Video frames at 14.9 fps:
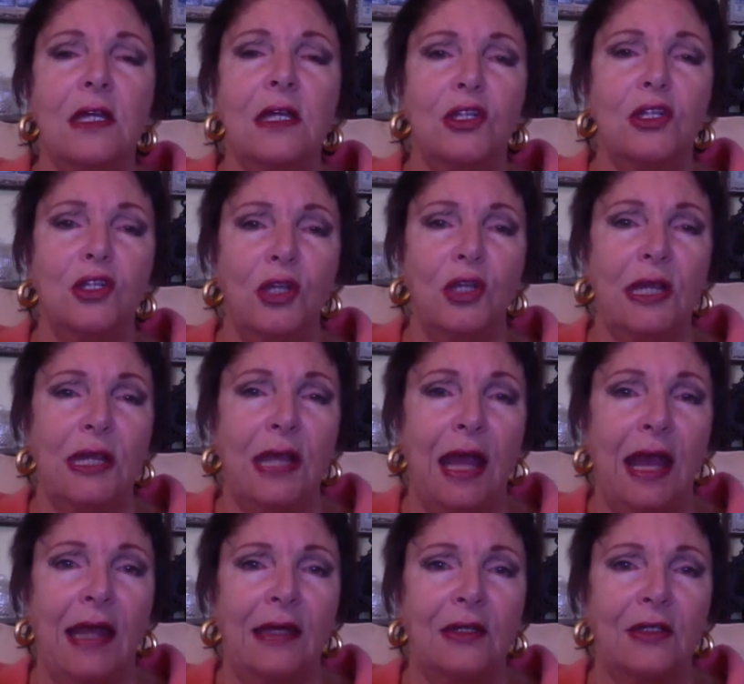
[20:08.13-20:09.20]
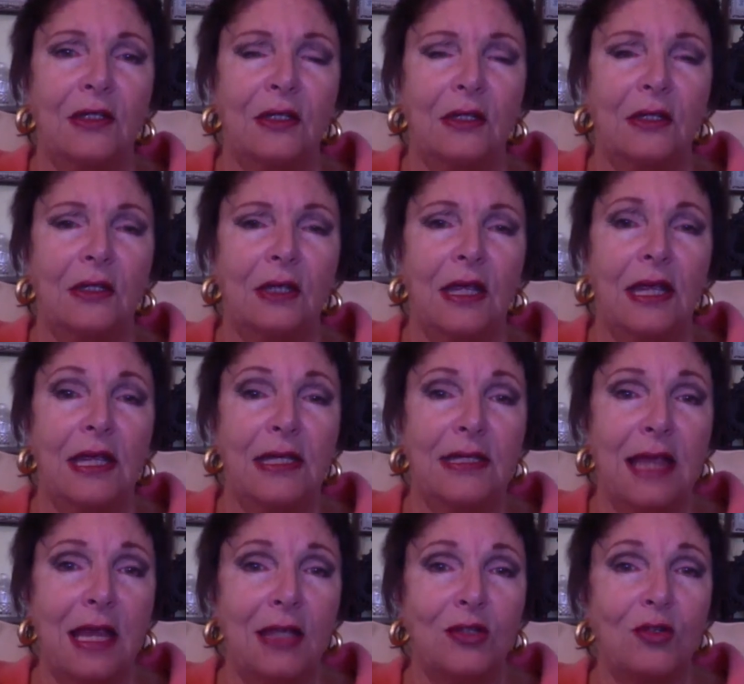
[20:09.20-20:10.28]
she and his
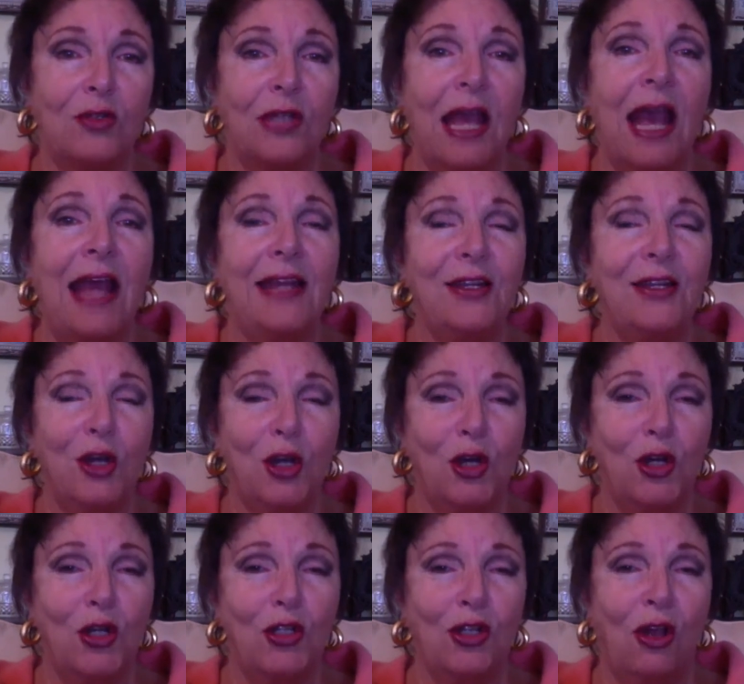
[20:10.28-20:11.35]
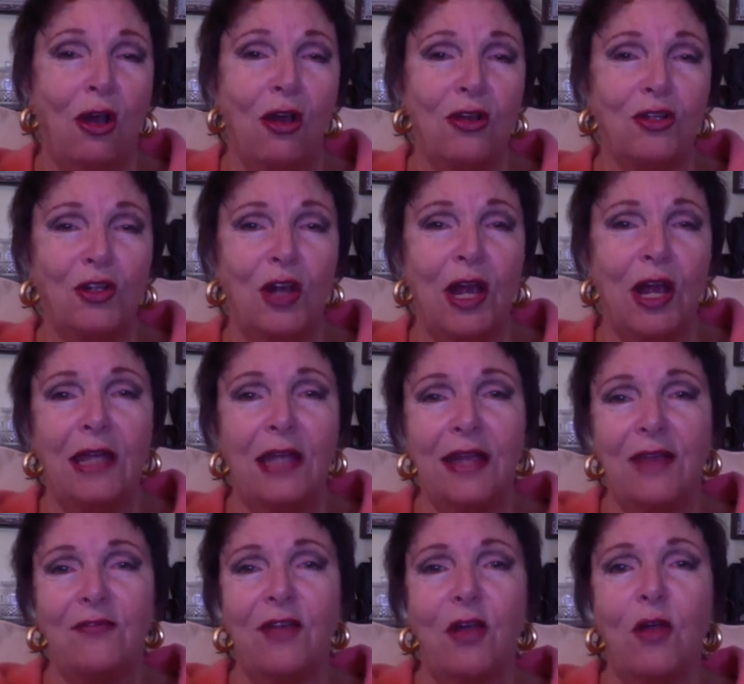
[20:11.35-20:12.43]
angels and hers are trying
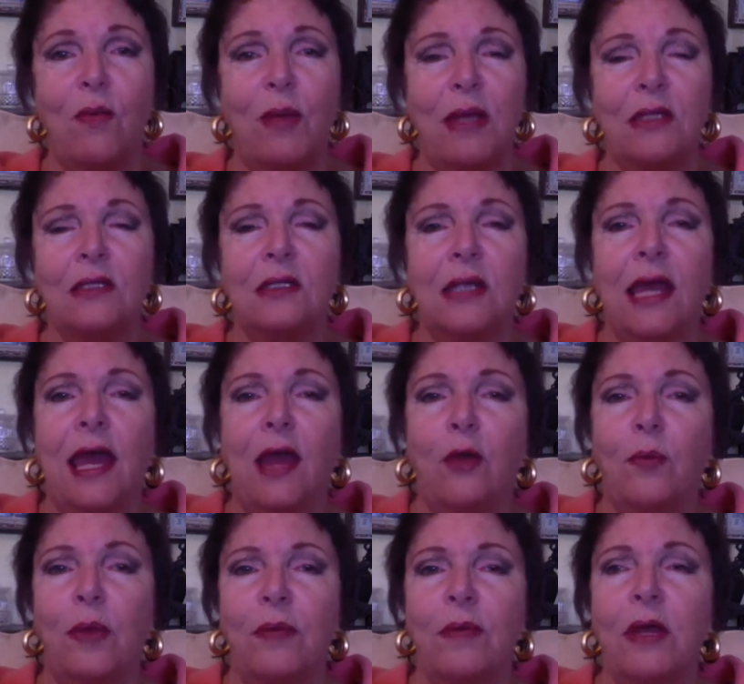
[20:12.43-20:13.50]
their very best to help him.